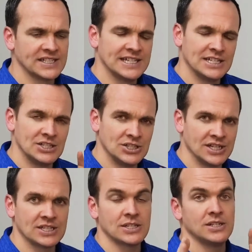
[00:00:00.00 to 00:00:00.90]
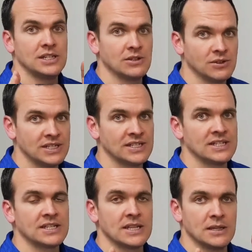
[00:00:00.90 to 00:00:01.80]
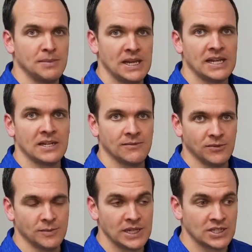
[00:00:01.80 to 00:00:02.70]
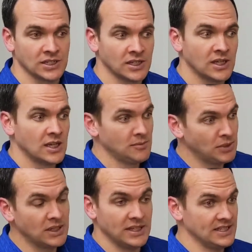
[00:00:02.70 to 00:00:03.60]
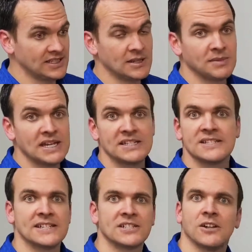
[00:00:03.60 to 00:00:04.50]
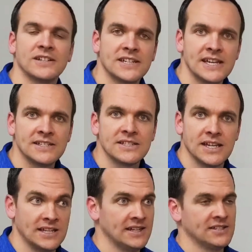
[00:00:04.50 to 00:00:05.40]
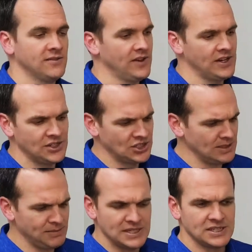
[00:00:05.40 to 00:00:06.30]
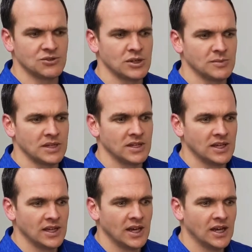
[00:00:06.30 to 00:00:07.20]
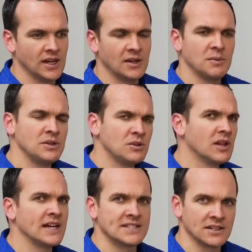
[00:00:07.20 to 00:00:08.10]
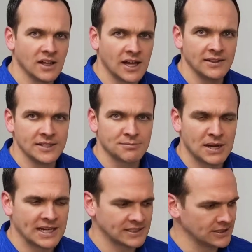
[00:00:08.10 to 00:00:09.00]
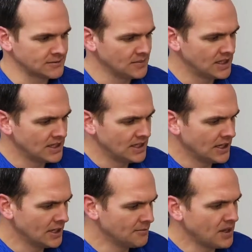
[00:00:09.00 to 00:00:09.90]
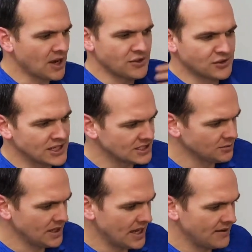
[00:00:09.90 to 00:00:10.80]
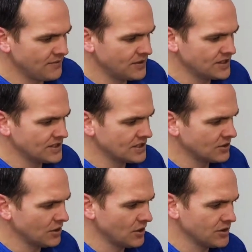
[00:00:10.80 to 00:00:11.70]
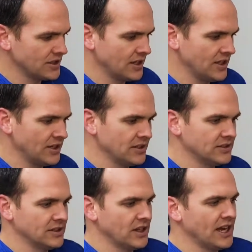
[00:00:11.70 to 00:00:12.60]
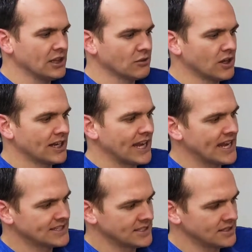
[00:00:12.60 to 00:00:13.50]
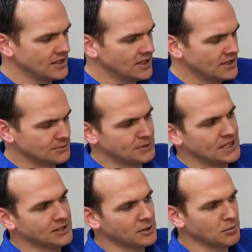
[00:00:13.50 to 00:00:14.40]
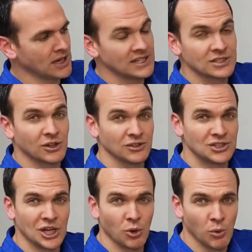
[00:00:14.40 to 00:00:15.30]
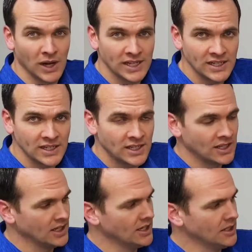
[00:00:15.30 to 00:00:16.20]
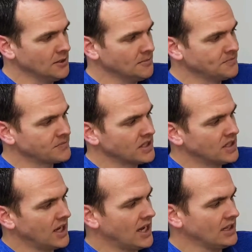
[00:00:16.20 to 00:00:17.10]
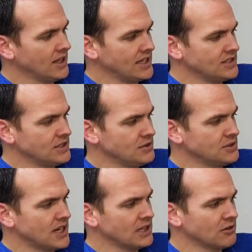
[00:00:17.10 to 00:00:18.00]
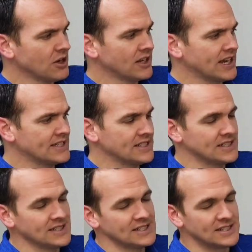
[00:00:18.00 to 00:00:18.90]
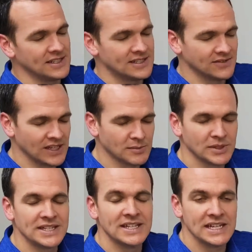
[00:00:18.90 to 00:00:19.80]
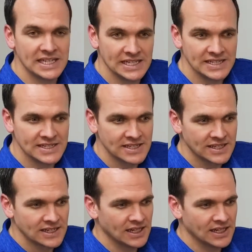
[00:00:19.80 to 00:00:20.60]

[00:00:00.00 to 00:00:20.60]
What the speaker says: It just decreases the pain and inflammation. But in some cases, that's all it takes, and that's a very cheap, easy treatment, and we utilize it a lot in this practice. Other things that we have, this is called hyaluronic acid. This particular brand is called Gel 1. I like to use hyaluronic acid. It's available in the knees.